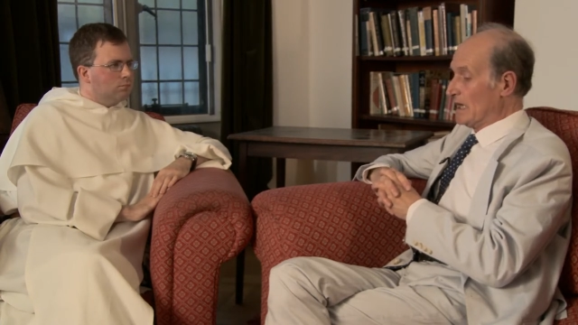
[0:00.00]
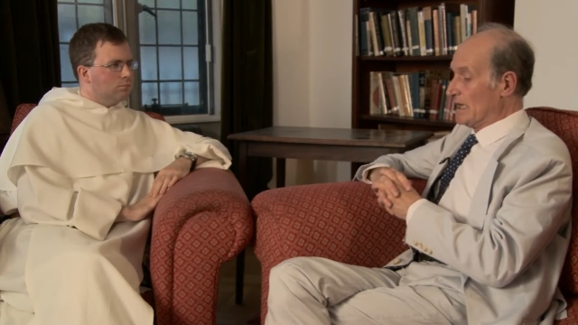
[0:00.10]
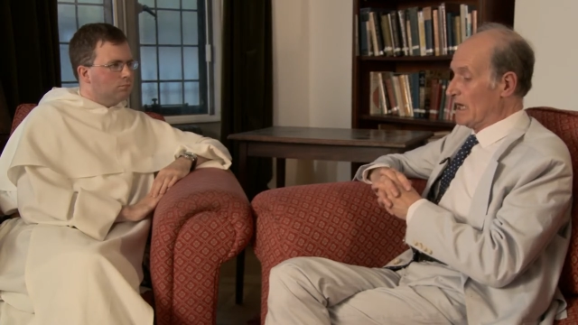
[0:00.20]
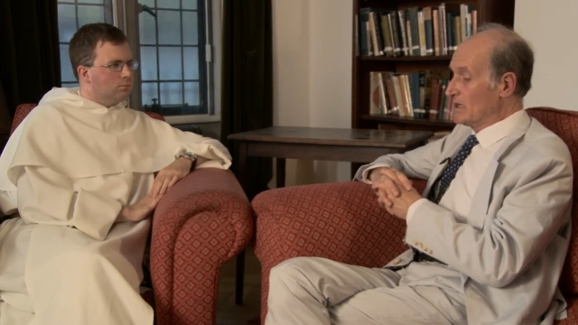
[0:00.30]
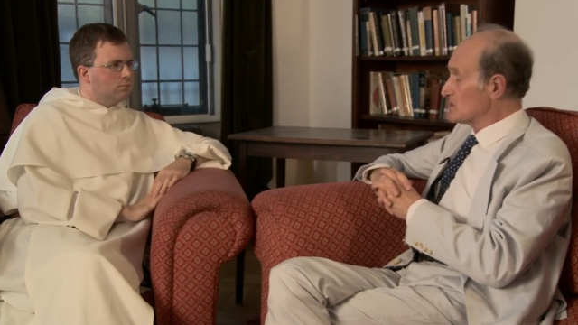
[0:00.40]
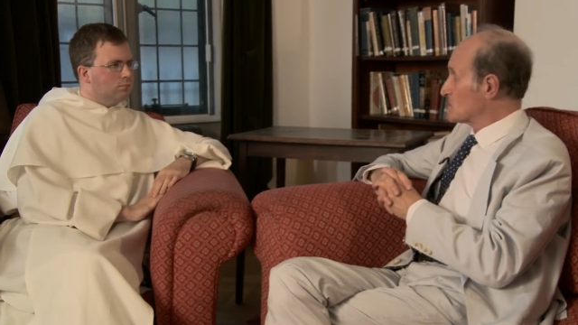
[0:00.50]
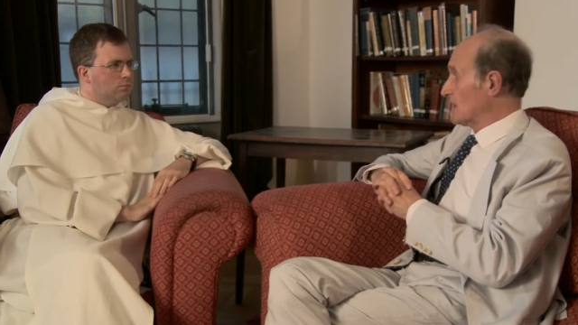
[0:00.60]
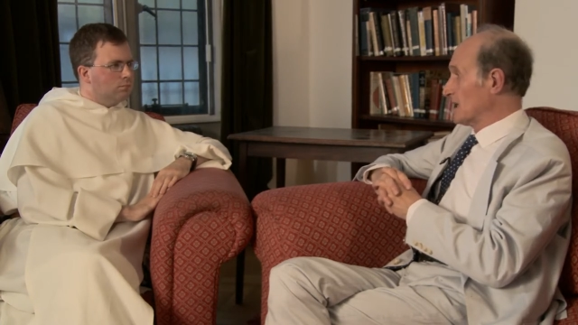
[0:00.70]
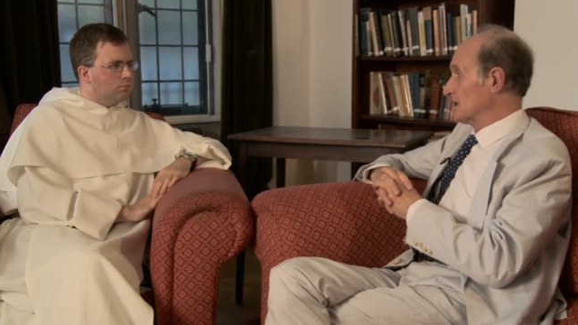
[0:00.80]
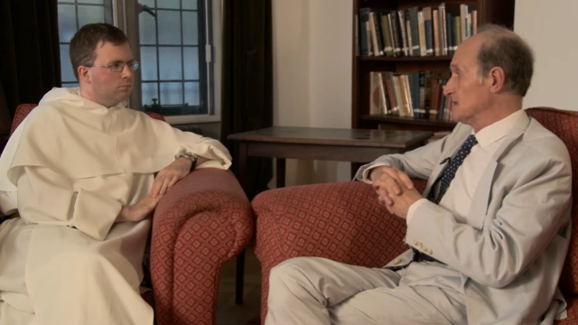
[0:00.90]
Speaker 1: hunger
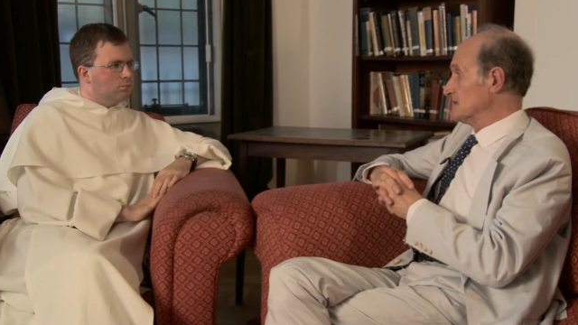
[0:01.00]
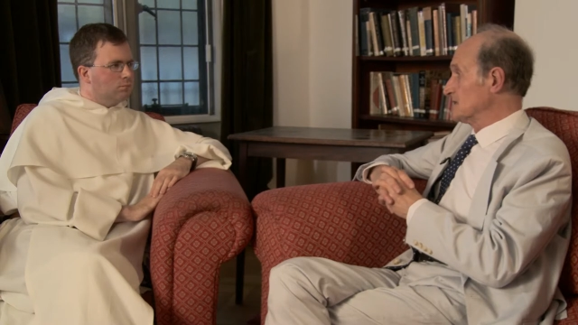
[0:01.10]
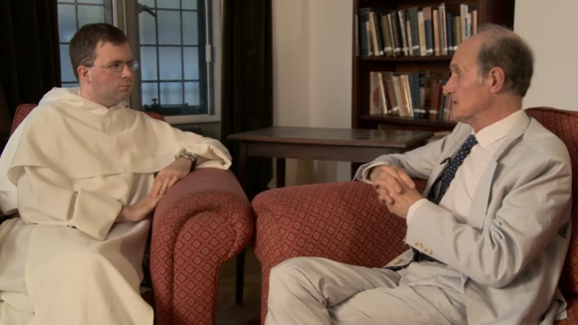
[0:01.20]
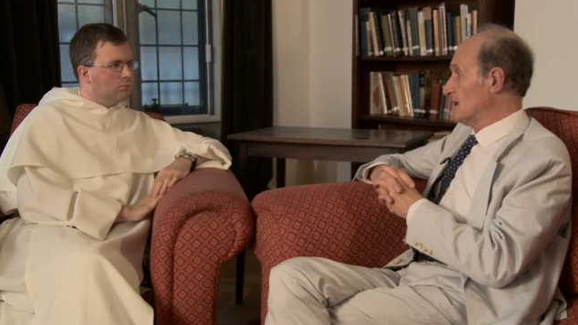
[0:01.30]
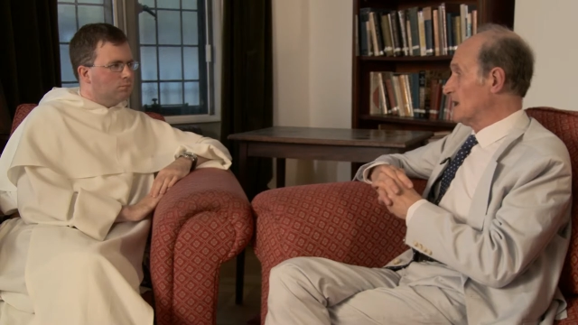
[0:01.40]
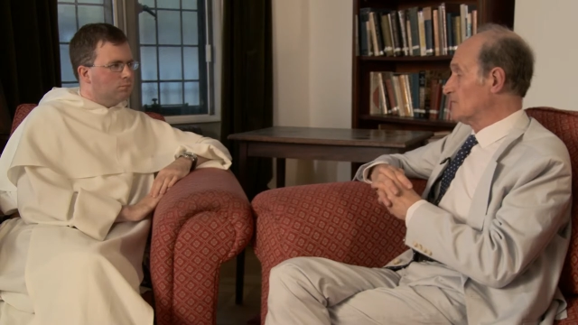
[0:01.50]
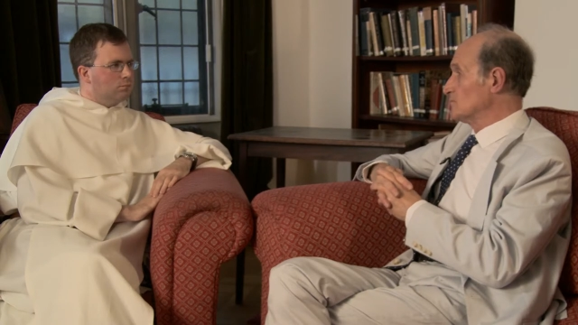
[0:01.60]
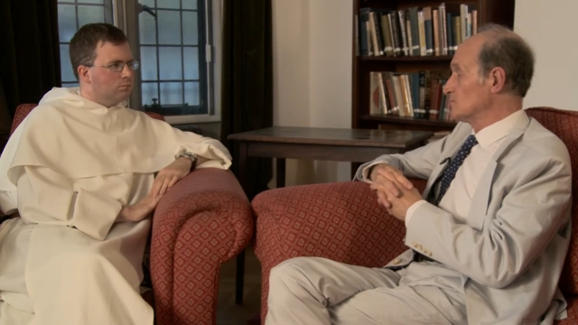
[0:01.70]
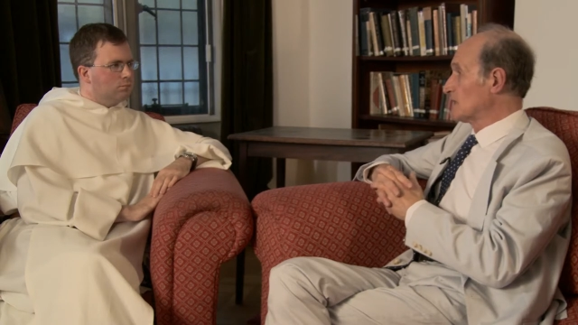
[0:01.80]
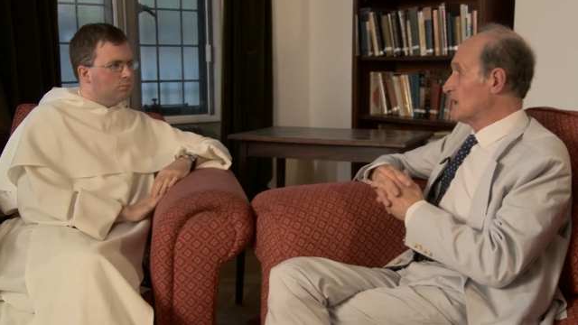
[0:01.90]
strikers,
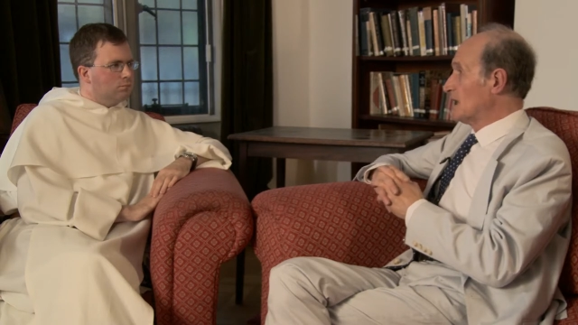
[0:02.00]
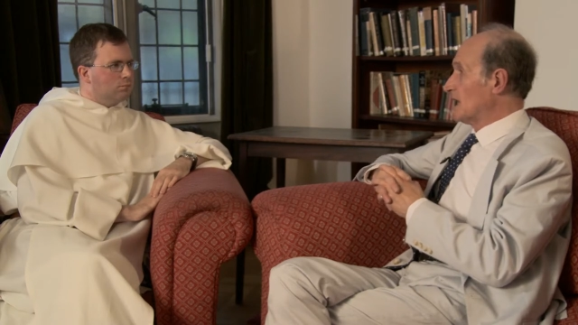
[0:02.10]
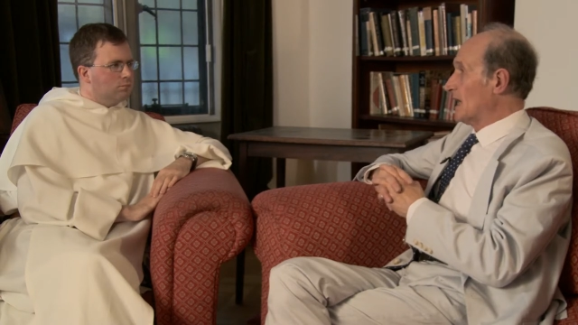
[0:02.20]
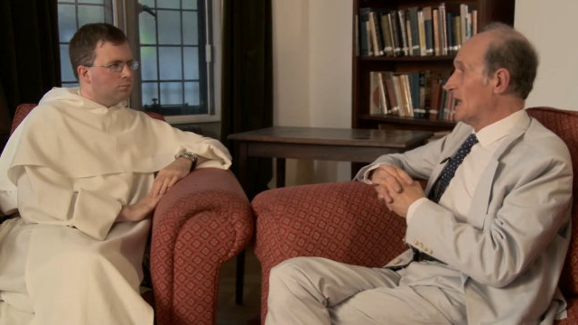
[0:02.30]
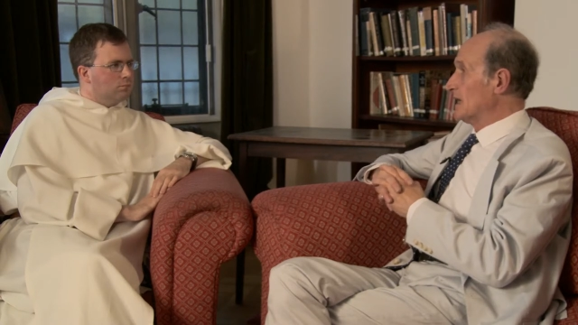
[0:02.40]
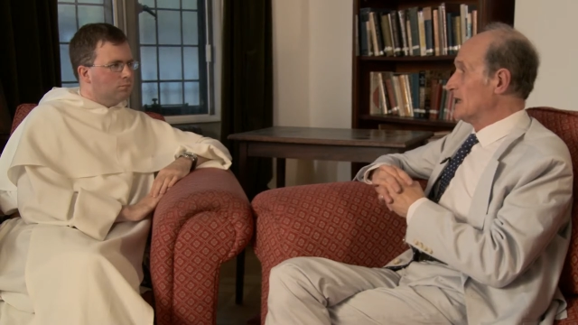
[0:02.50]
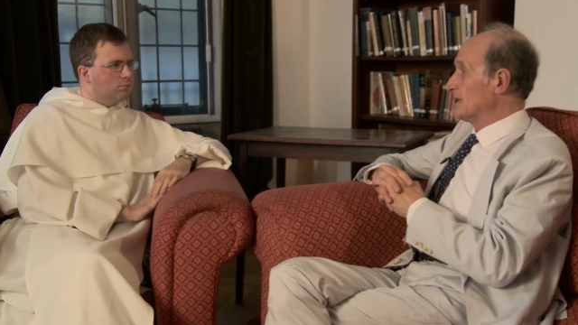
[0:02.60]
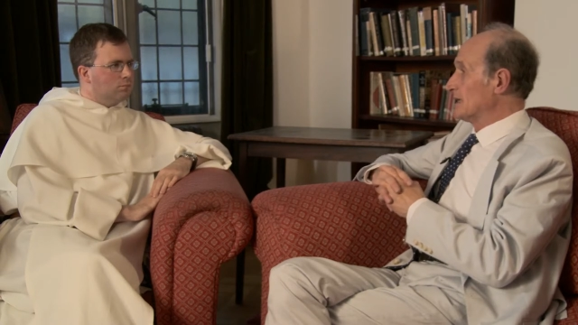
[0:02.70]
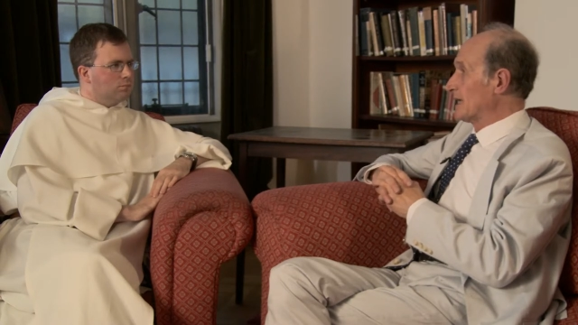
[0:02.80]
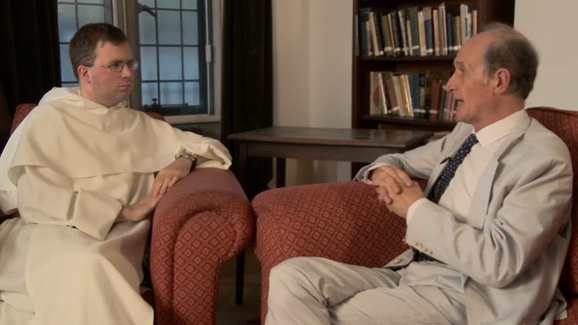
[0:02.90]
and
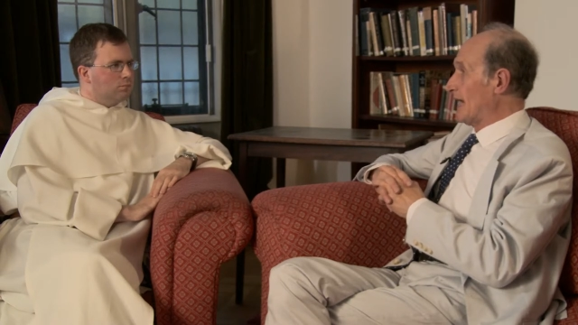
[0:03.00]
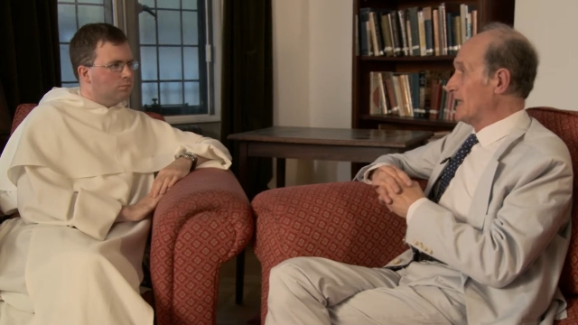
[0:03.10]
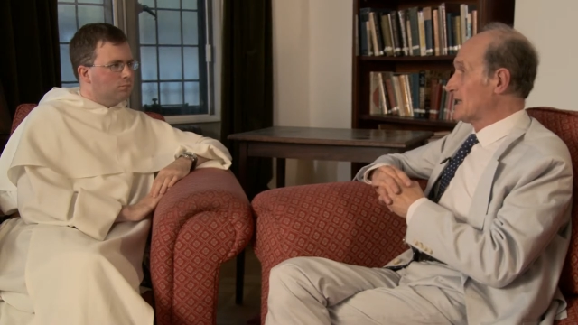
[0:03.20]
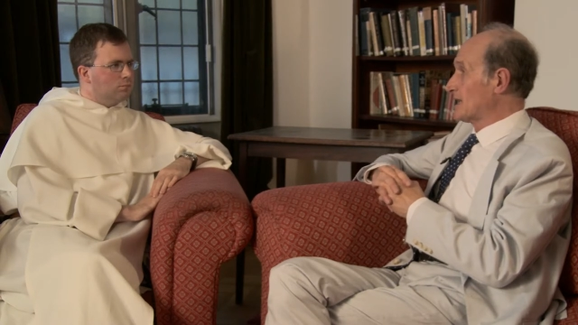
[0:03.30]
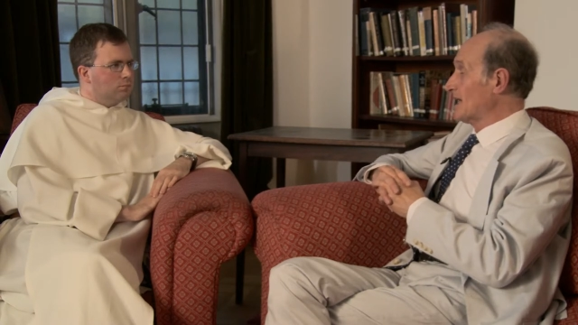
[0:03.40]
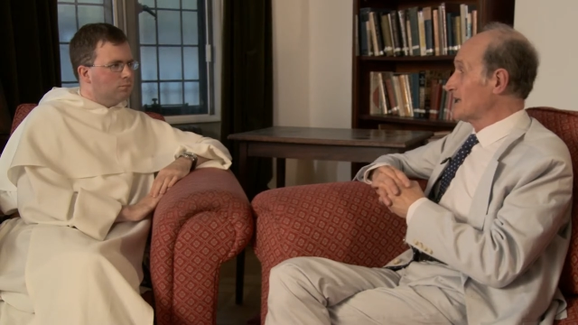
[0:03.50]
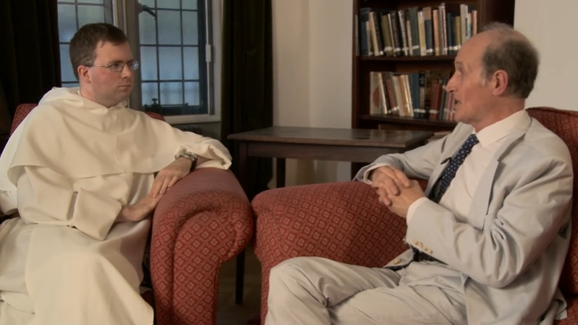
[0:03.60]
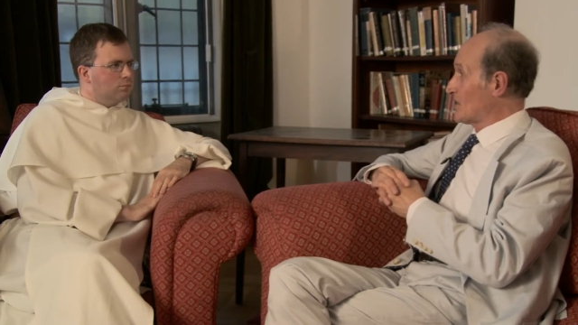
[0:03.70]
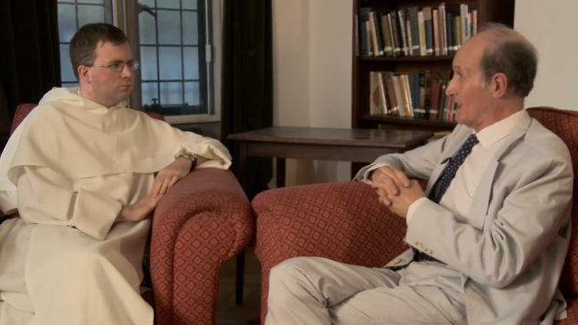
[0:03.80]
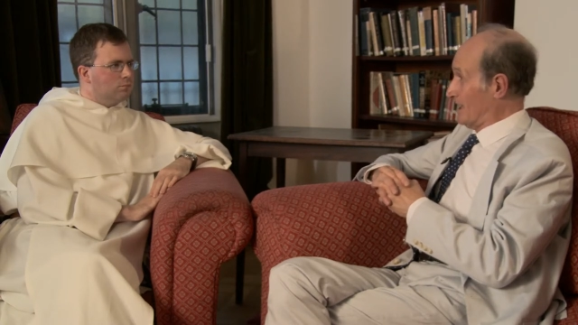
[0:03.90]
that, I
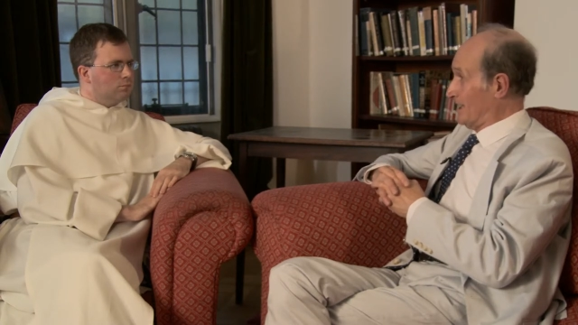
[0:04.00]
think,